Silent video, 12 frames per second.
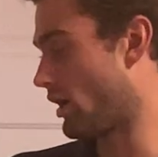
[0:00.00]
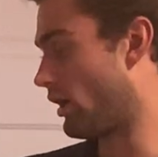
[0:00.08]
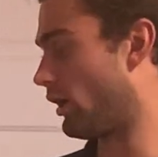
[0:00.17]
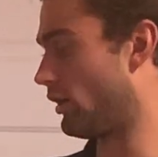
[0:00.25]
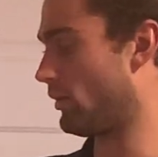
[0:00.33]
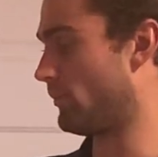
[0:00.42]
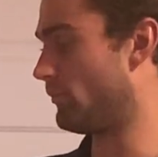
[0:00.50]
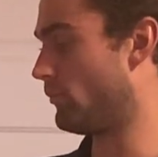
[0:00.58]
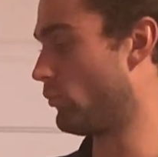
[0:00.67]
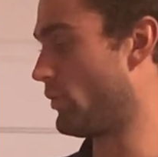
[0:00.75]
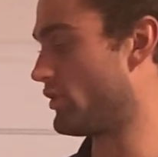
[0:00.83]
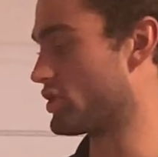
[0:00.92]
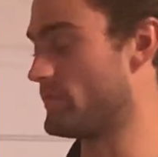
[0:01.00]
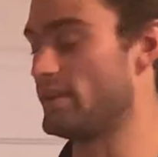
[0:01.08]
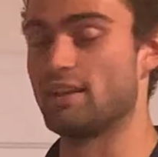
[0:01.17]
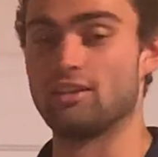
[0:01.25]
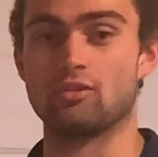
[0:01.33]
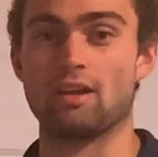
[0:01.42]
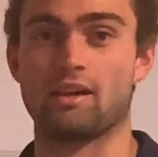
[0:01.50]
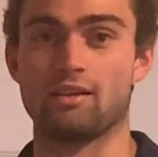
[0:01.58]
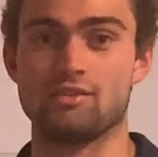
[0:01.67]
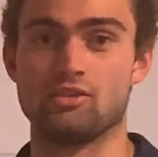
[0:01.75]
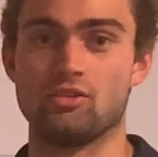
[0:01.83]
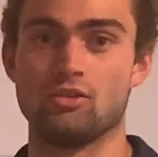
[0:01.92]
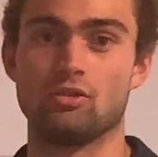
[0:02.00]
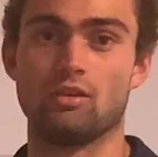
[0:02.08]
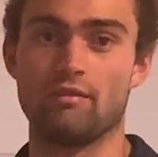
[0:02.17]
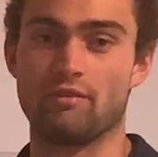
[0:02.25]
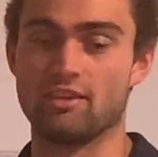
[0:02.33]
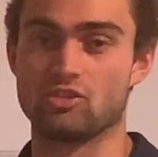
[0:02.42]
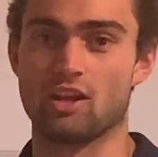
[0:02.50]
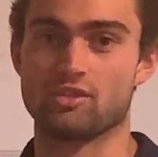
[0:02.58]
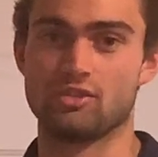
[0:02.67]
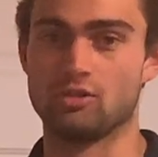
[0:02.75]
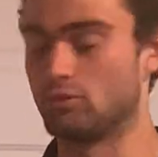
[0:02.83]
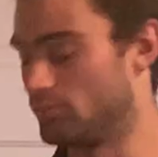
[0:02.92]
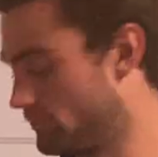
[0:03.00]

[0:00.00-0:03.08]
when they're speaking directly to you if they trust you.